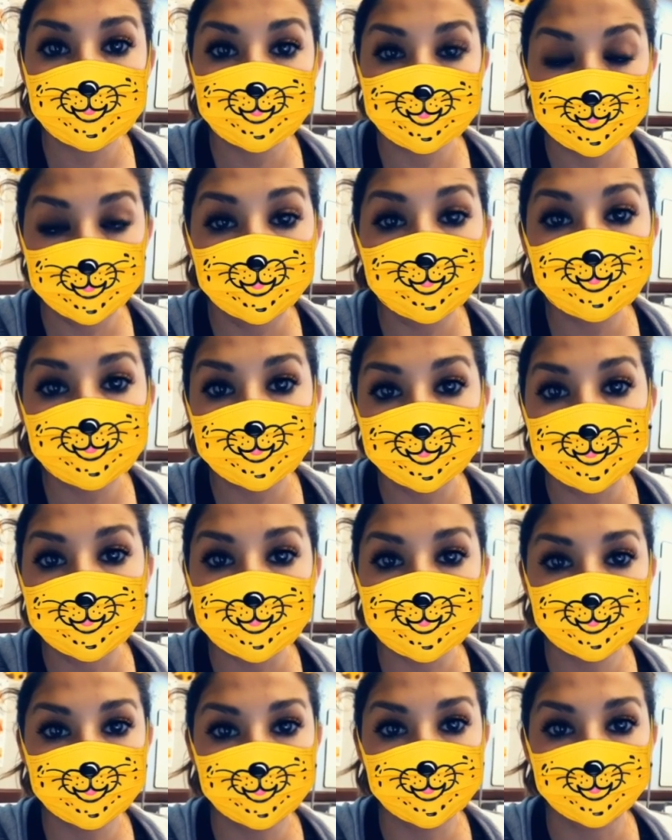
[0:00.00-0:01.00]
dissolve the
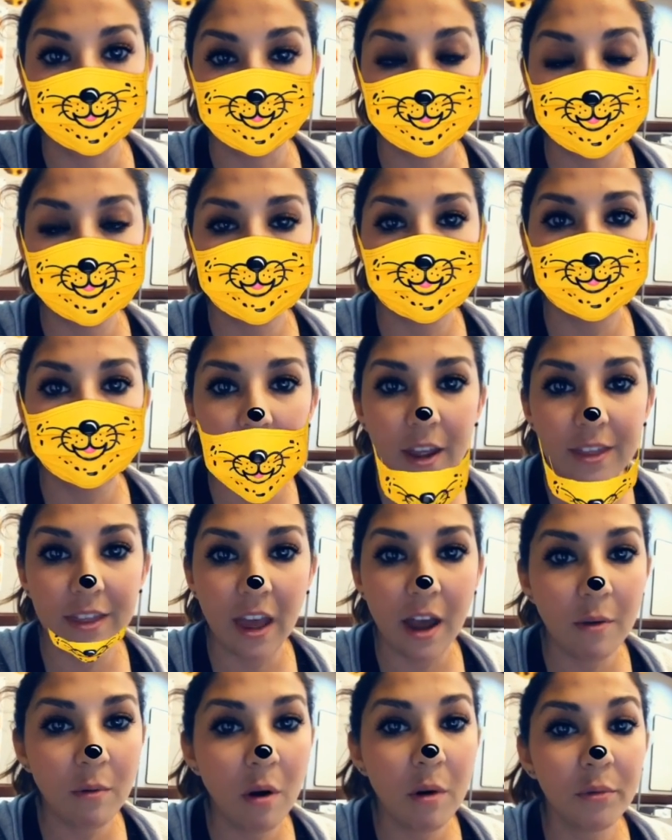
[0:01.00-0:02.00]
gallstones, but
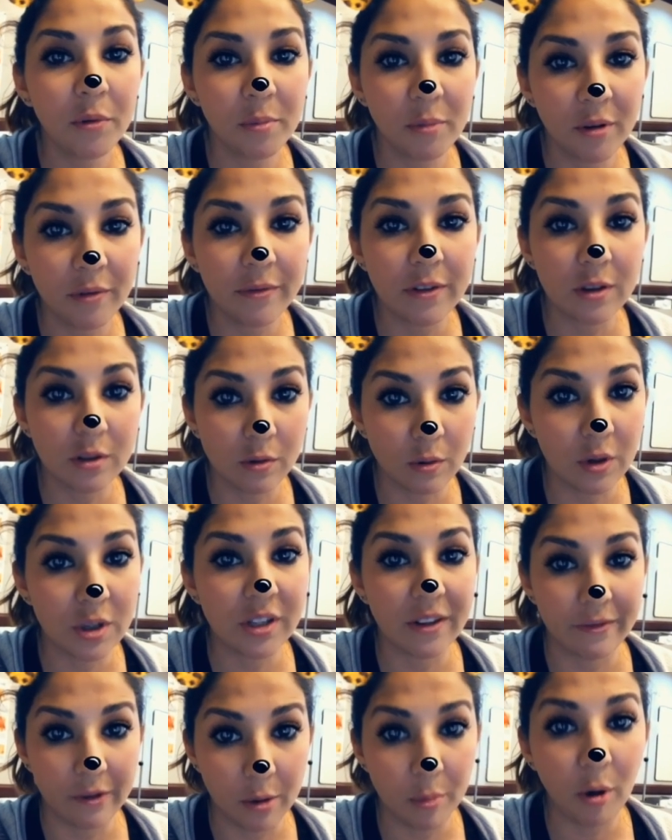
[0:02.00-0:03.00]
that won't remove the
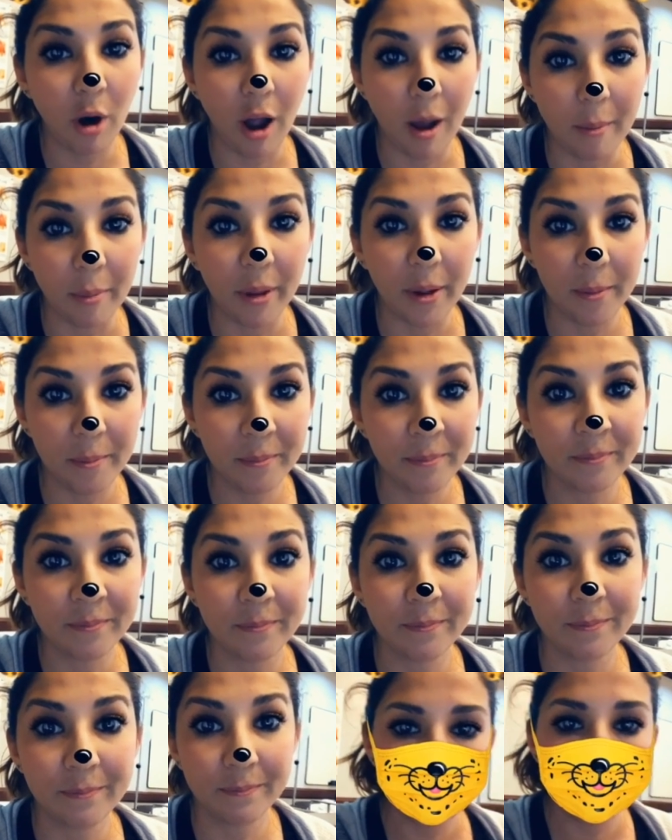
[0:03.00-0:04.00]
source of your problem.
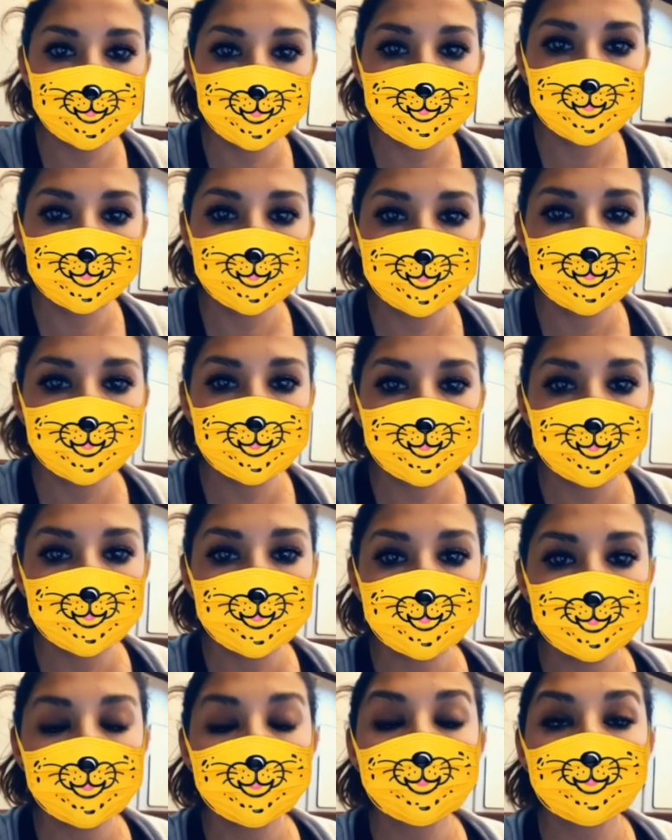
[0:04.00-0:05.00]

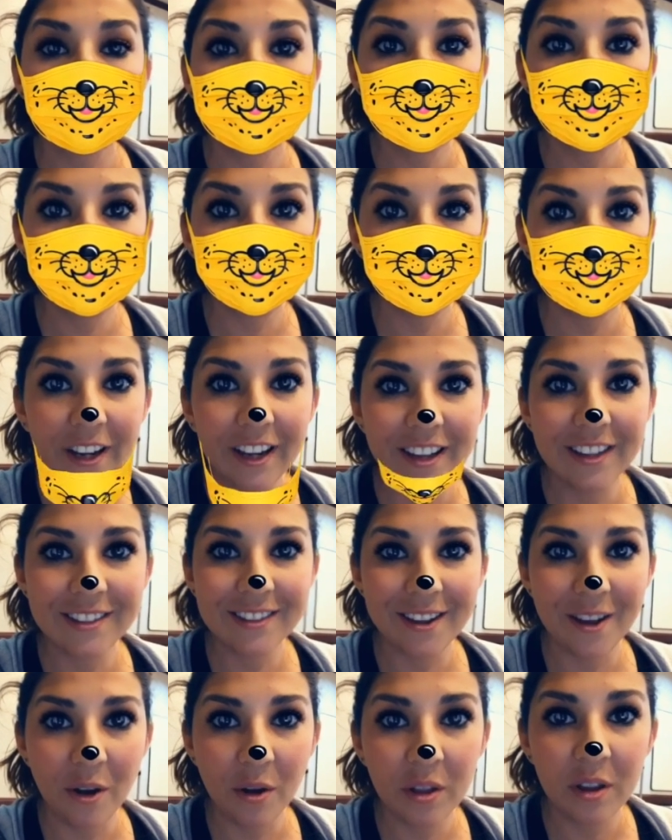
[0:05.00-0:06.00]
Surgery
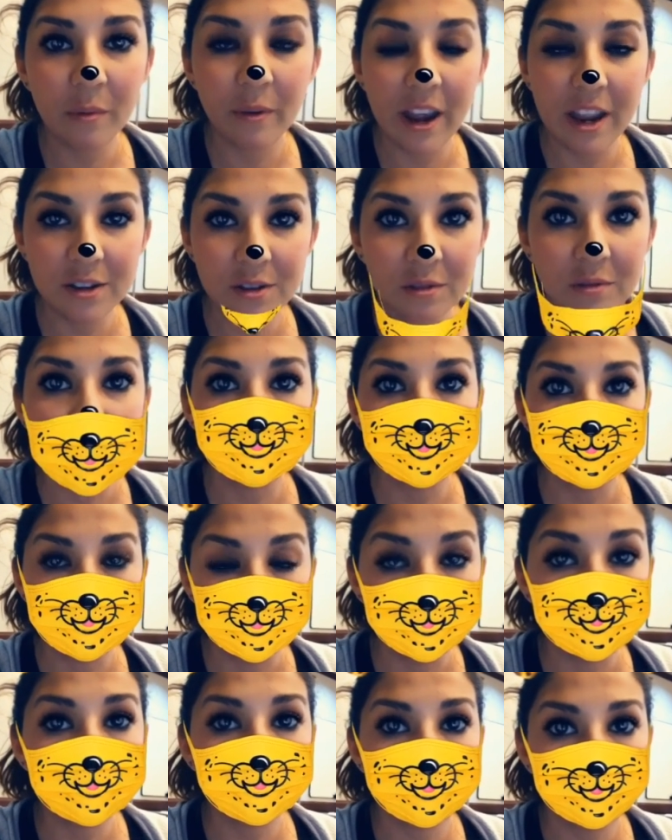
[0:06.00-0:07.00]
is the only way to
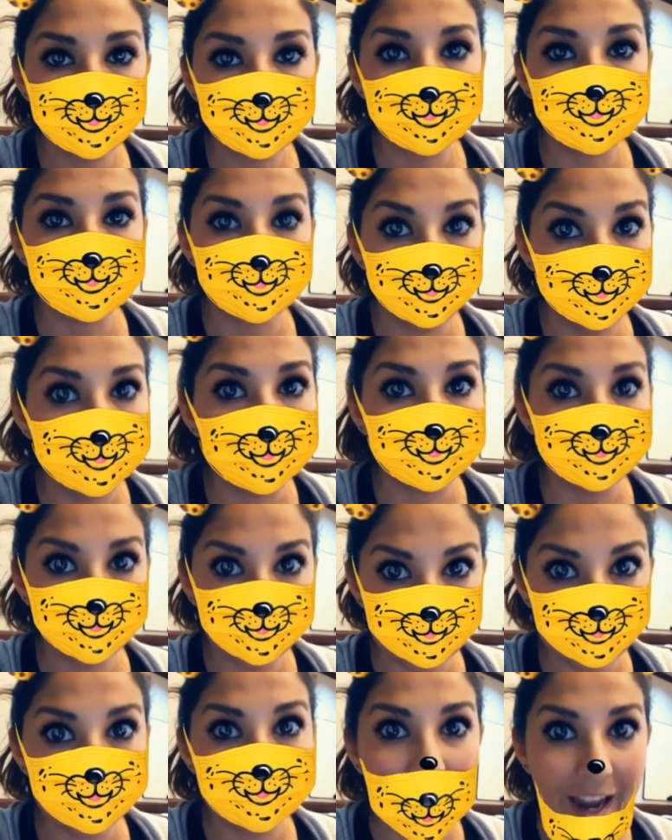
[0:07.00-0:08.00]
remove the source of the
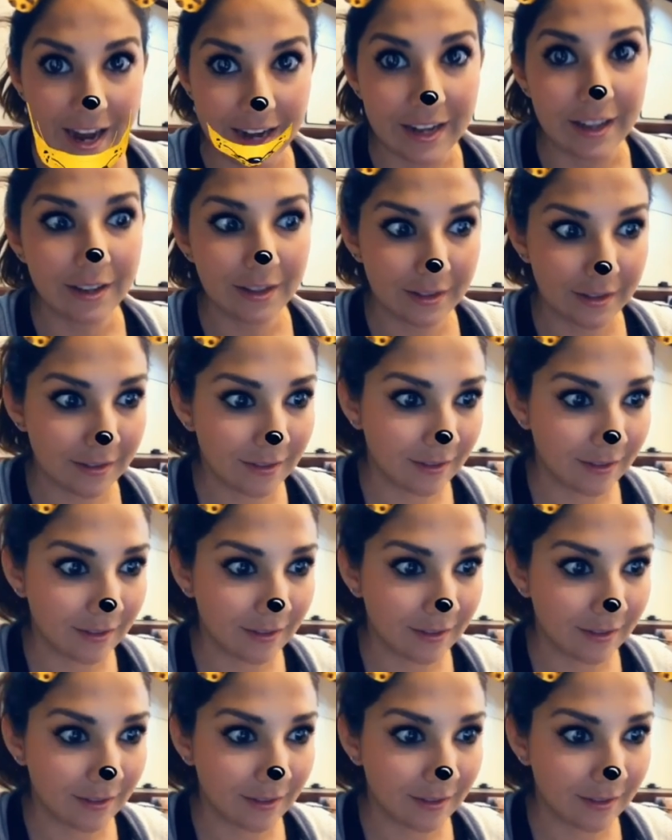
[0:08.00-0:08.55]
cholecystitis.